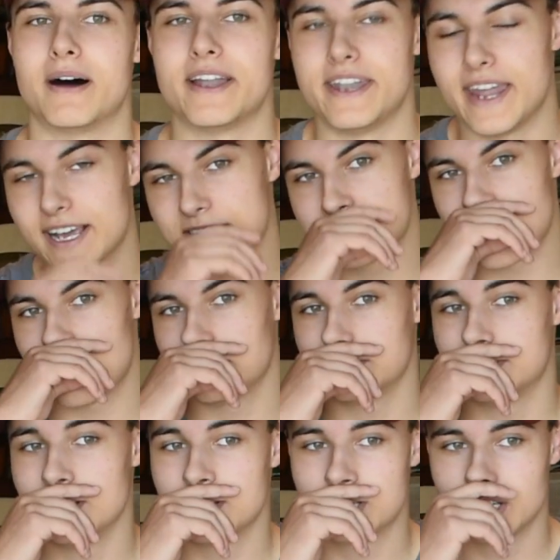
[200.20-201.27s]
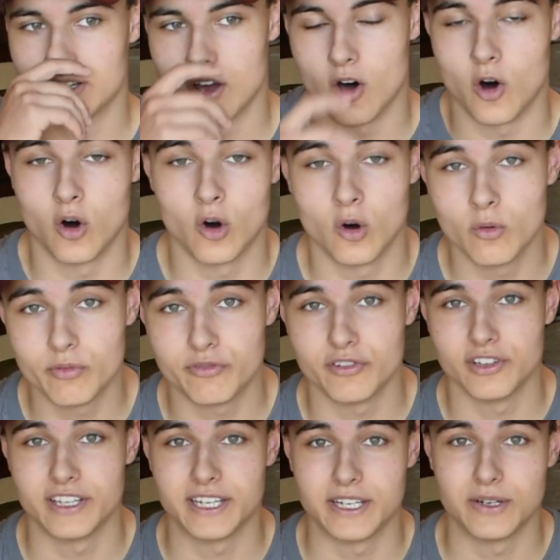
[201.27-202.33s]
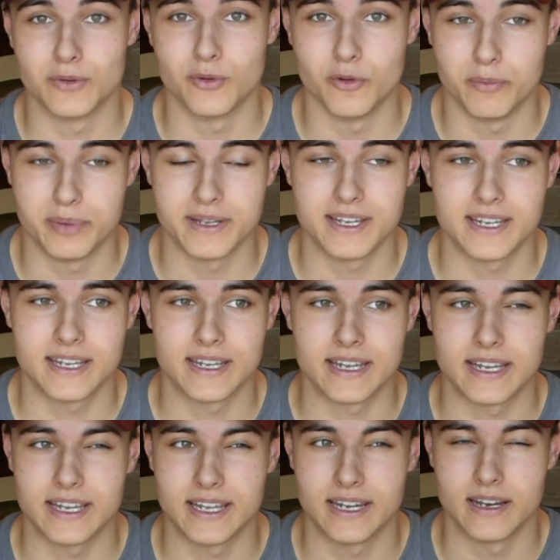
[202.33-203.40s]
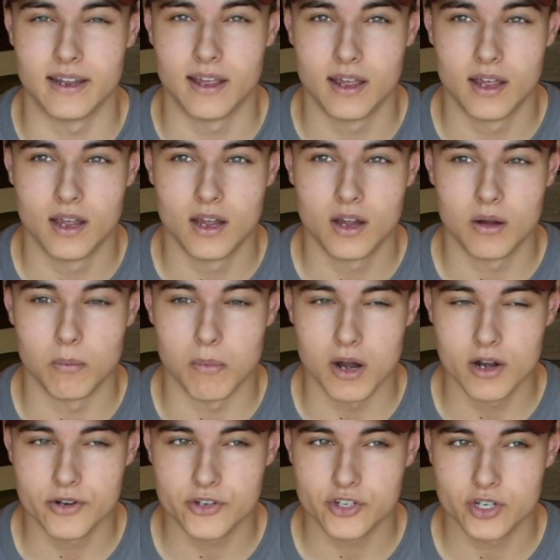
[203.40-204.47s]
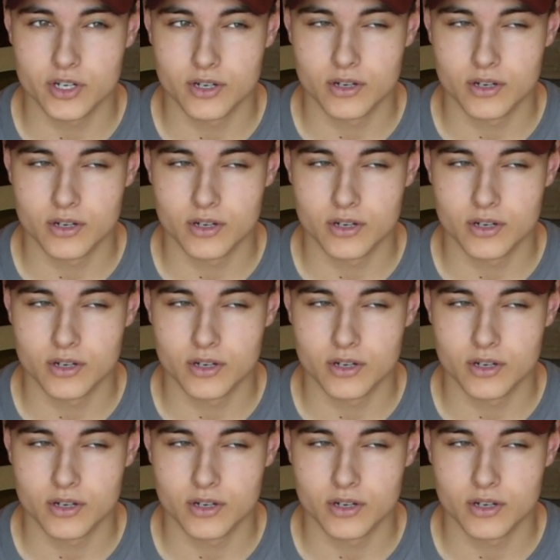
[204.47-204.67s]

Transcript: My next competition hopefully will be in March,